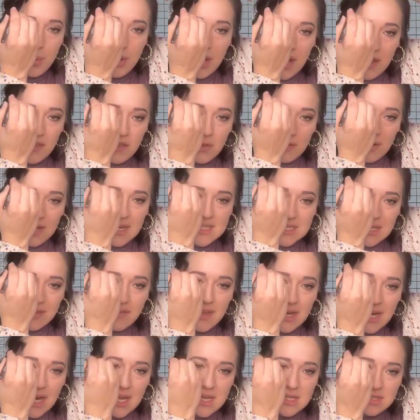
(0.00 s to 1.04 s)
And the reason
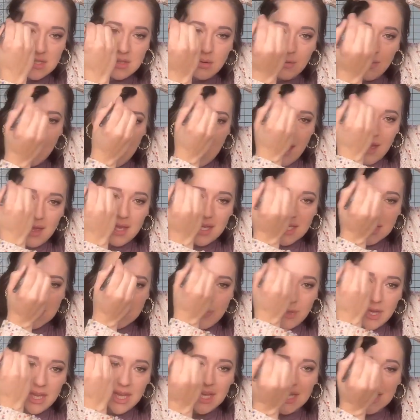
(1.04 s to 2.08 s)
that I do that is
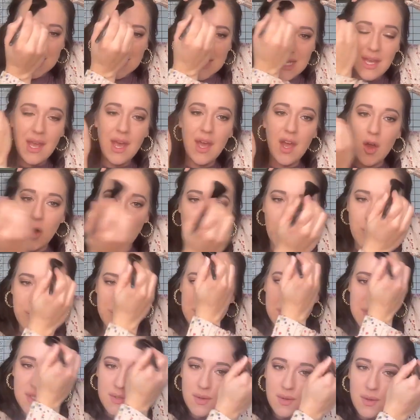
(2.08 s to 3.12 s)
because it
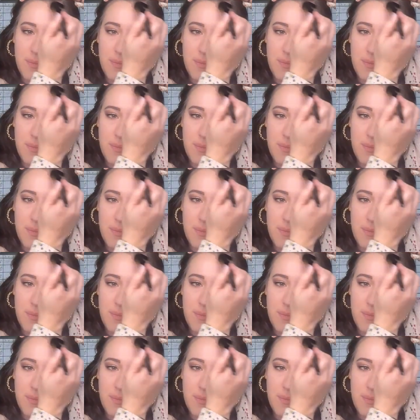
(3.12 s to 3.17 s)
helps